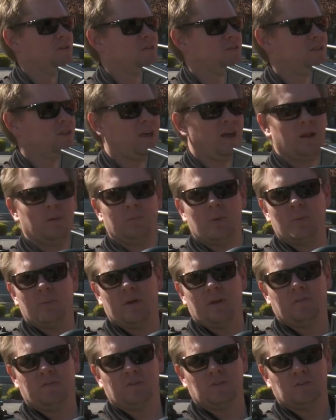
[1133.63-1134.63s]
So that'll be
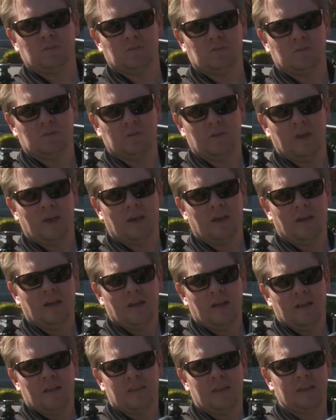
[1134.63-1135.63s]
beneficial to you.
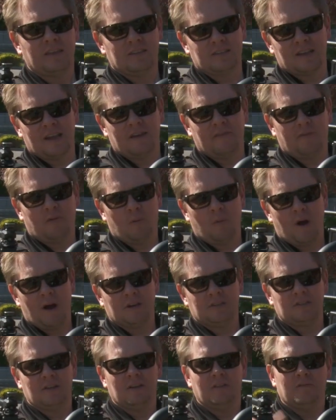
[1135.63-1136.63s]
Thanks again for
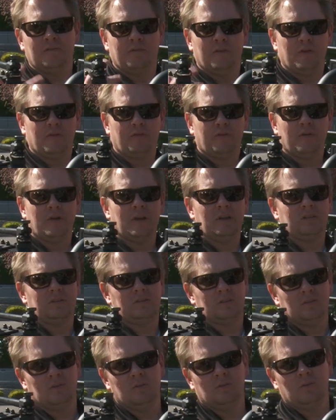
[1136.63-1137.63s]
watching, and feel free
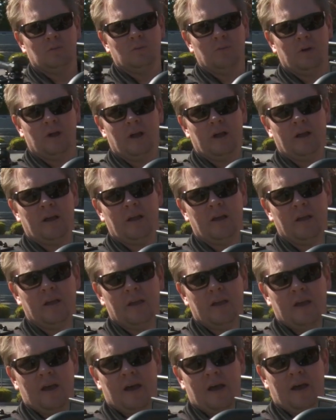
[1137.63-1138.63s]
to
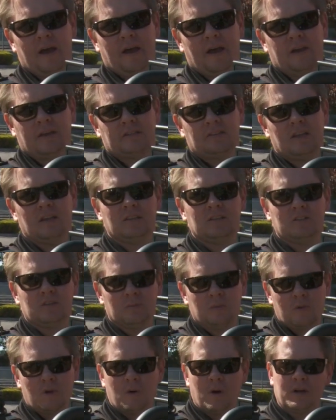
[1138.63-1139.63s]
send us
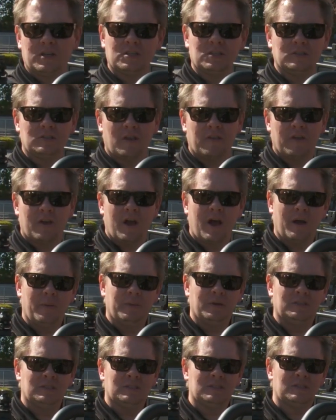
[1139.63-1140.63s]
some questions on the
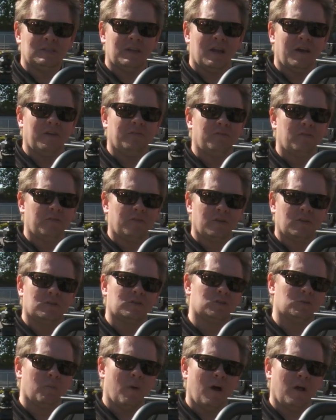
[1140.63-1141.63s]
comments and stuff if they're
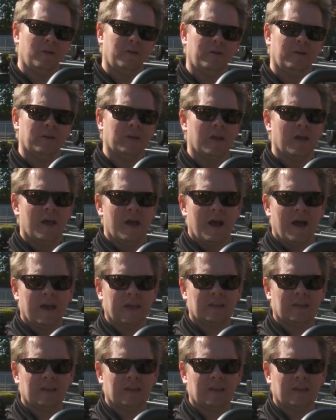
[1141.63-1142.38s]
smaller, and I